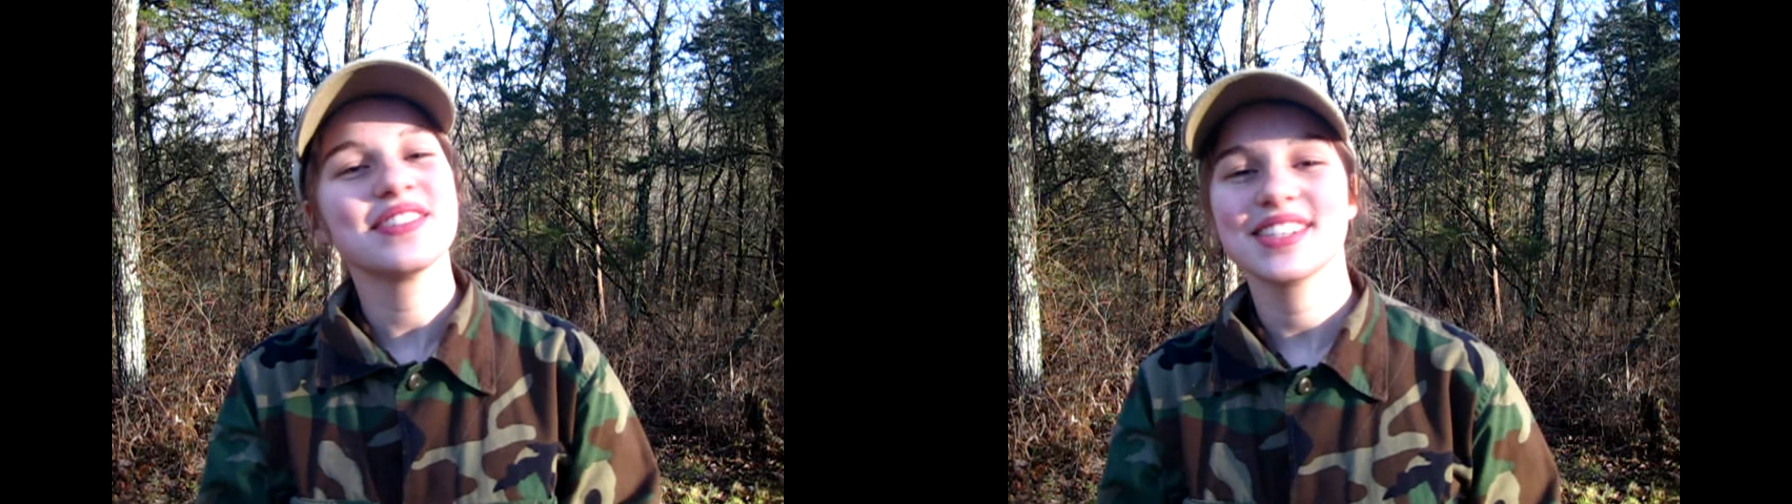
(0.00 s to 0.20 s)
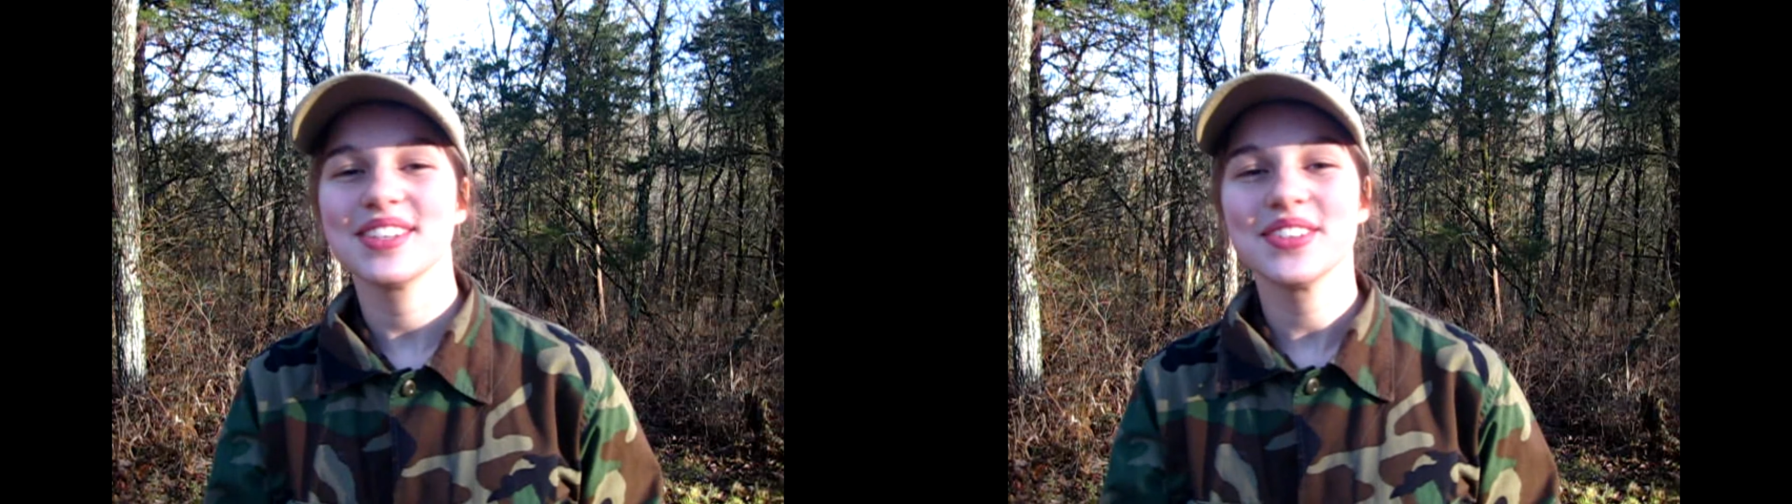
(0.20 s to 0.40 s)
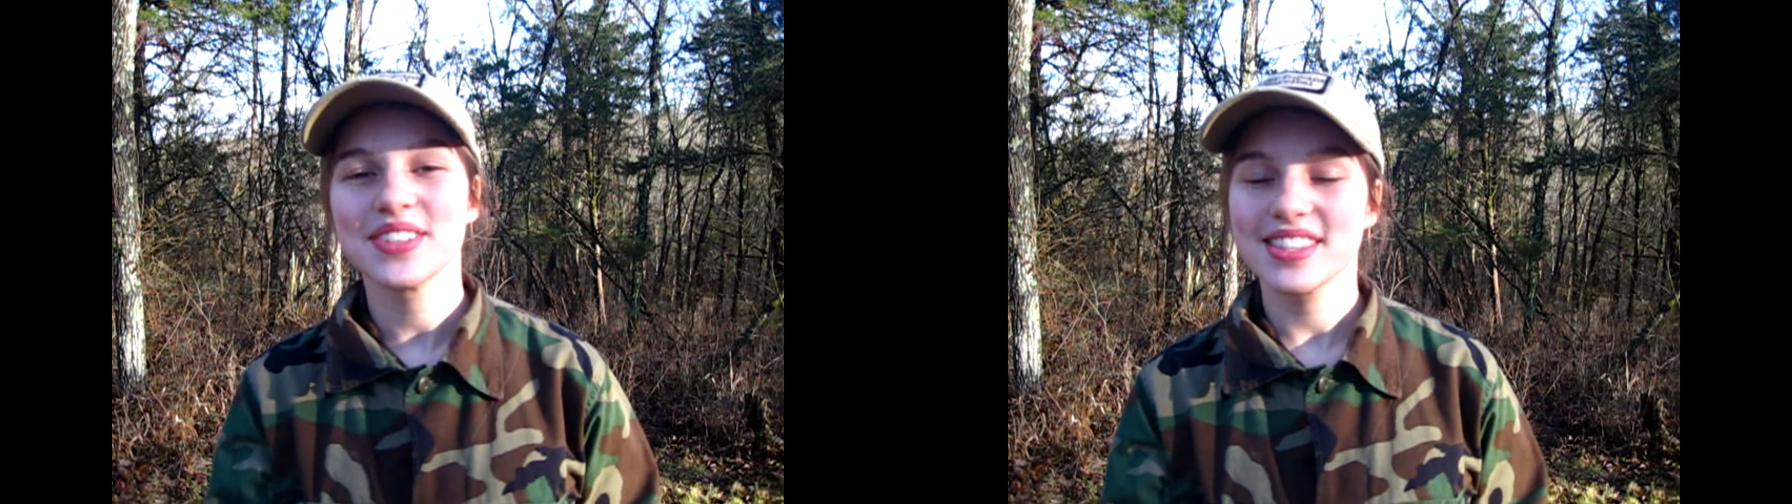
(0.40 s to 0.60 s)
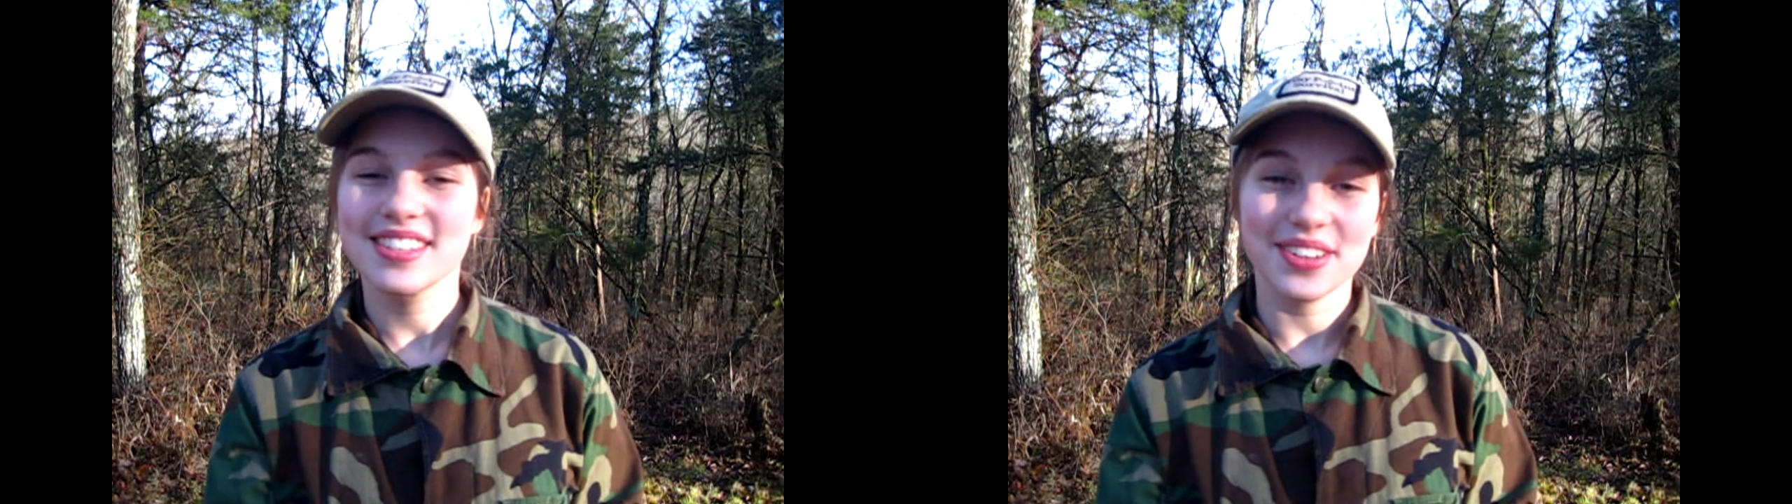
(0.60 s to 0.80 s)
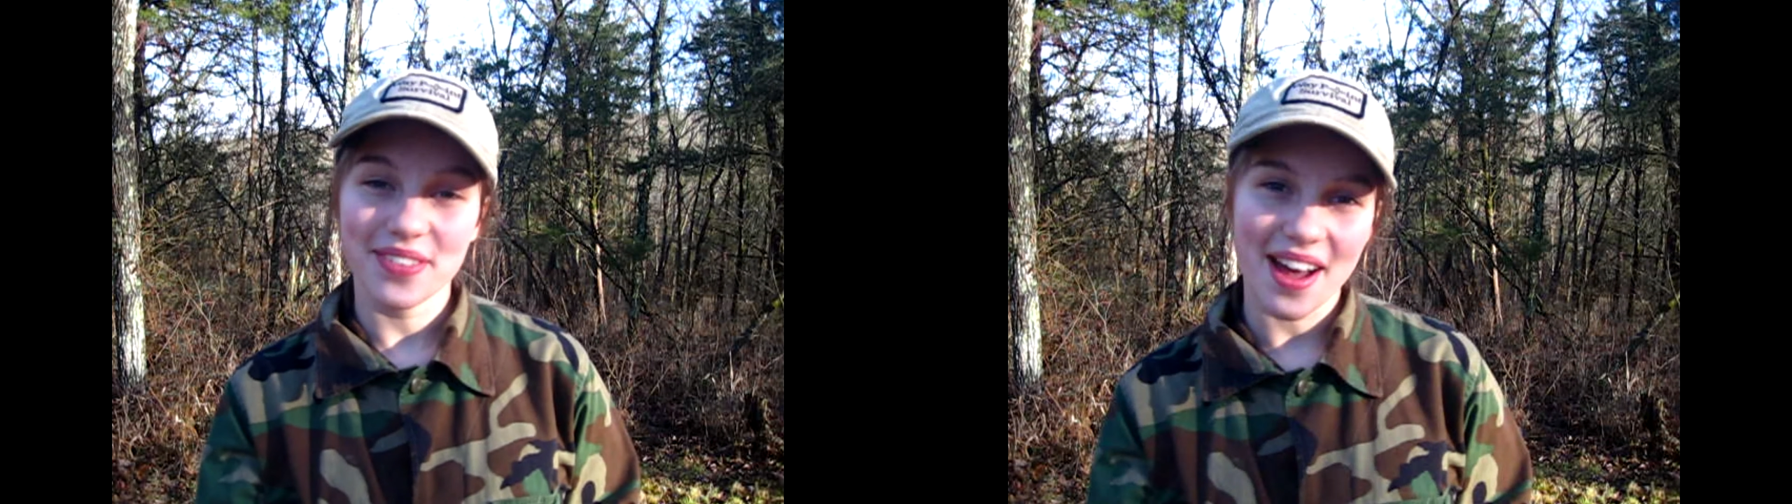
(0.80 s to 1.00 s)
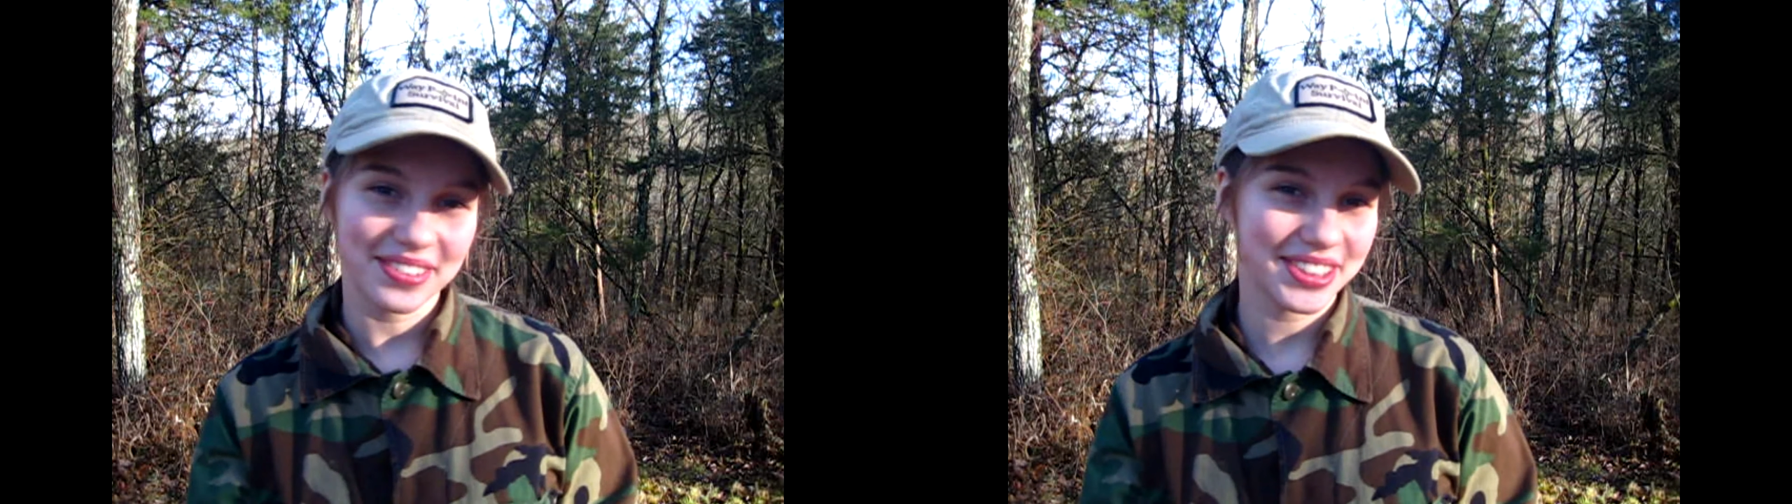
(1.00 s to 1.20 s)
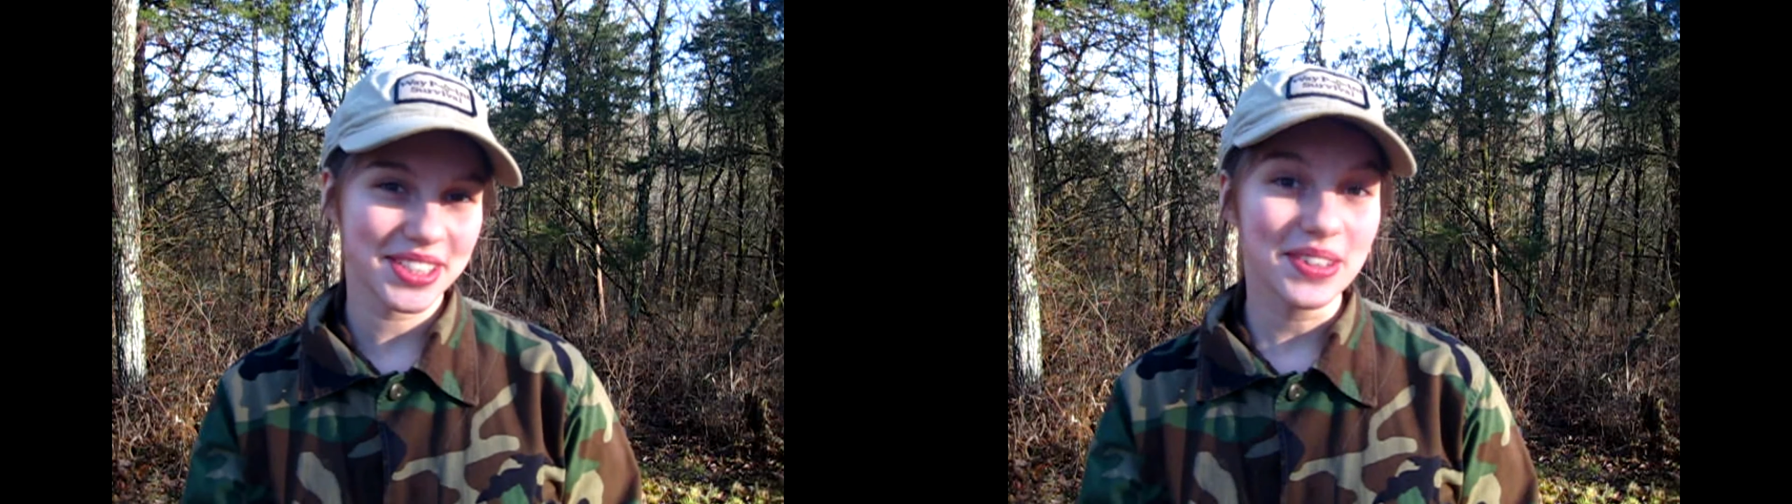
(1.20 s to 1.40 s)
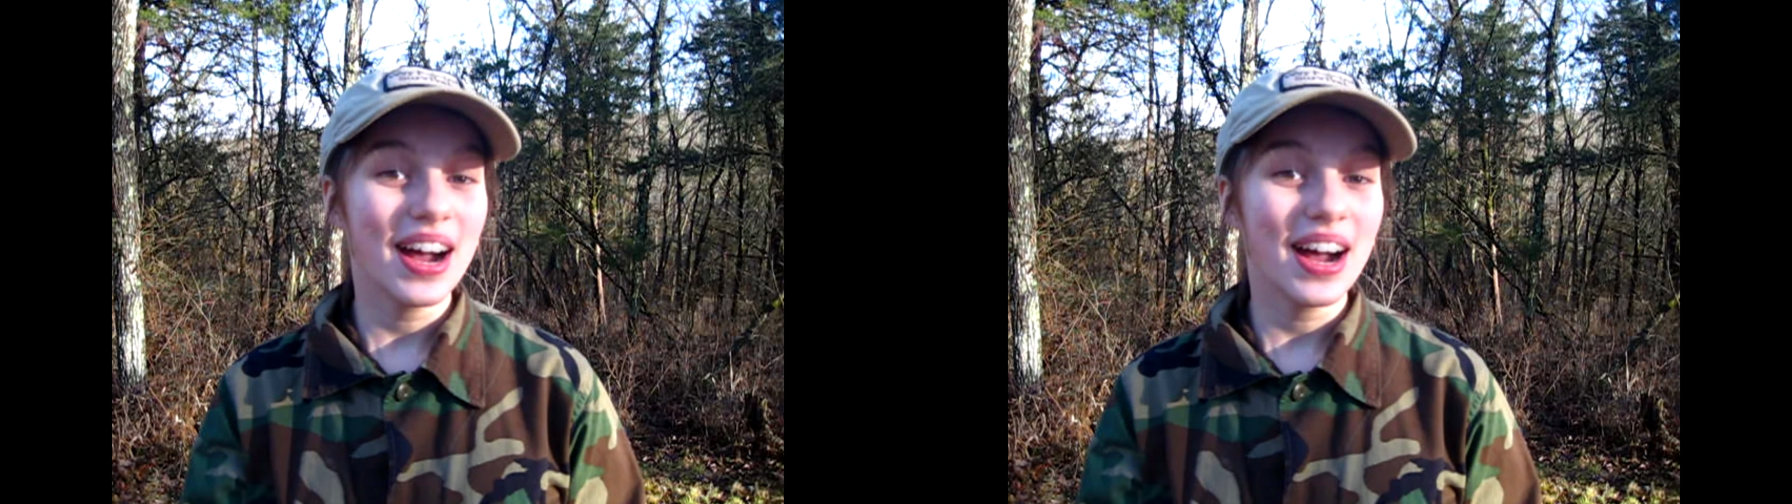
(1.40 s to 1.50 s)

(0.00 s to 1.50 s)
to Survivaloo.